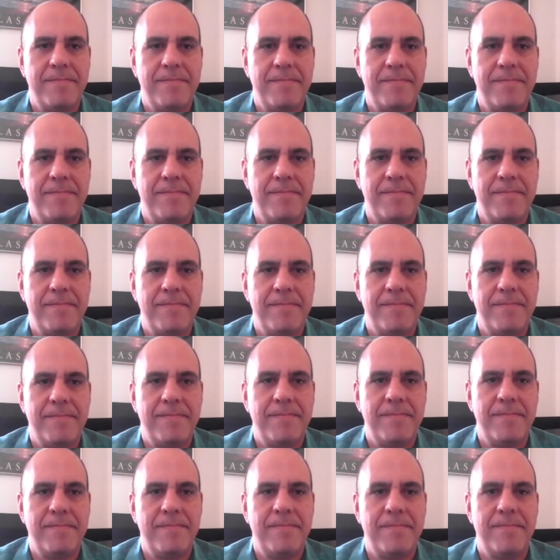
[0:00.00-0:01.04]

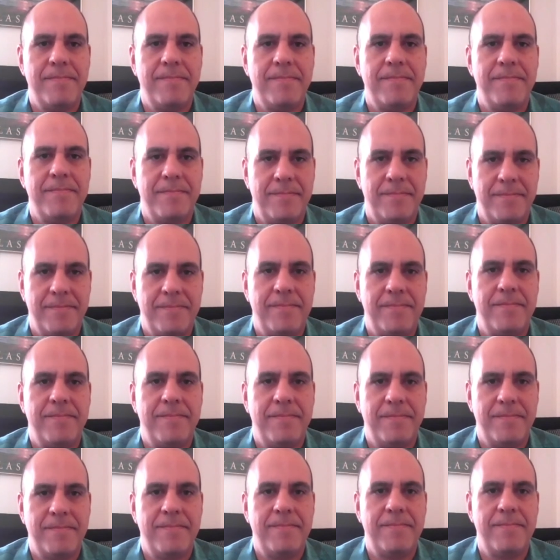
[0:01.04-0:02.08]

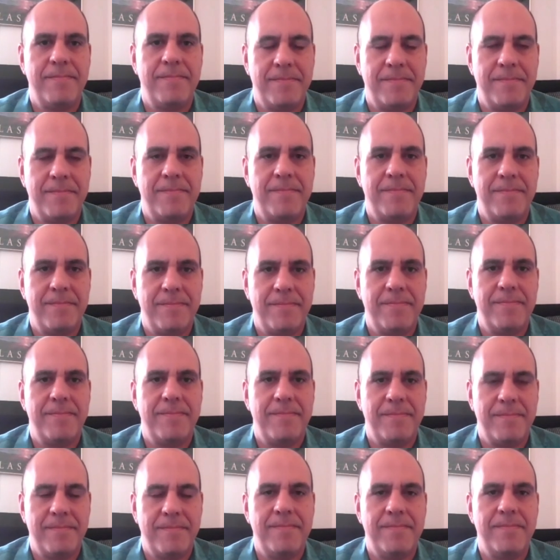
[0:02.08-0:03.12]

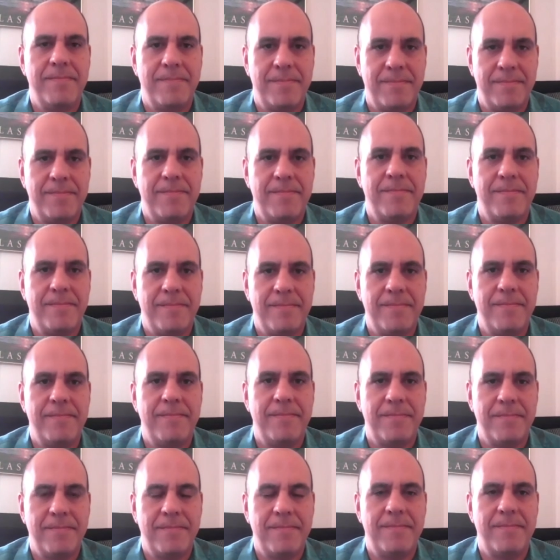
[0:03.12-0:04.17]

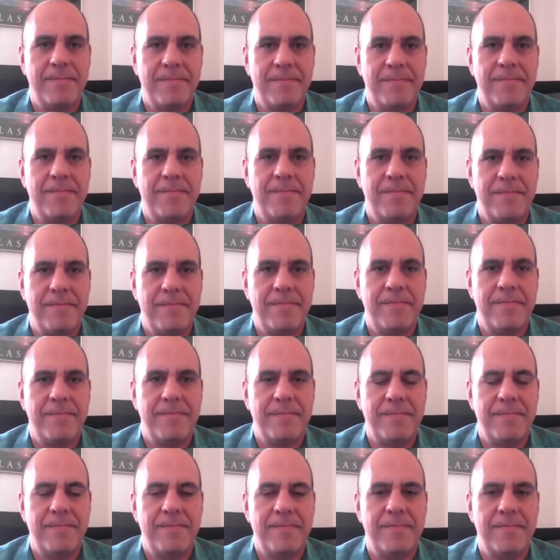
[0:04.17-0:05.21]

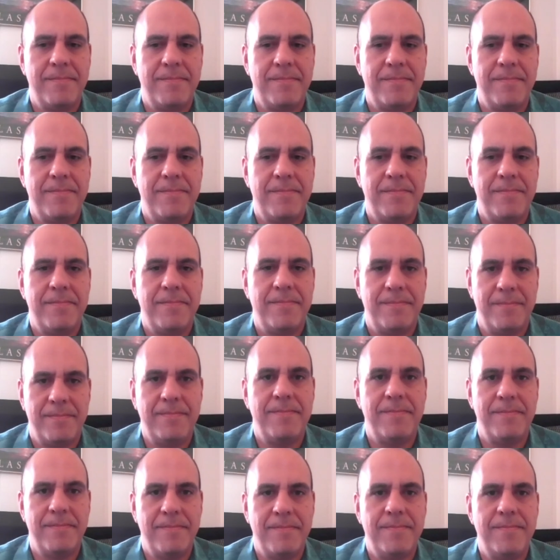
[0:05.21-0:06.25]

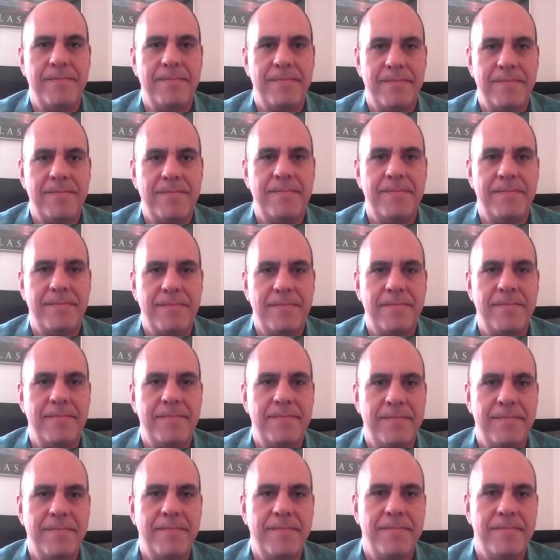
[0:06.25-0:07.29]

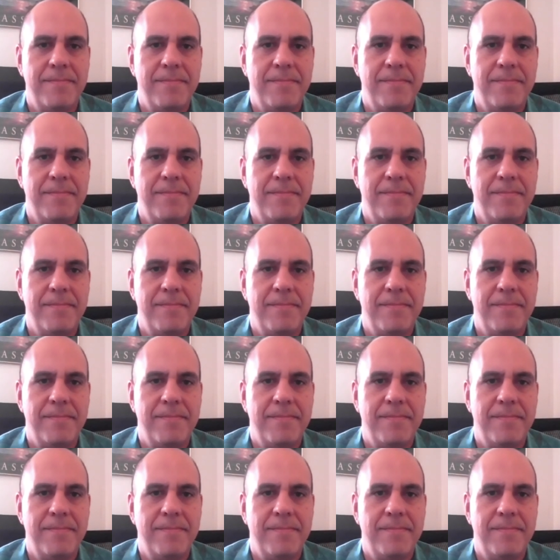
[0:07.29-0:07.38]
The person shown says nothing.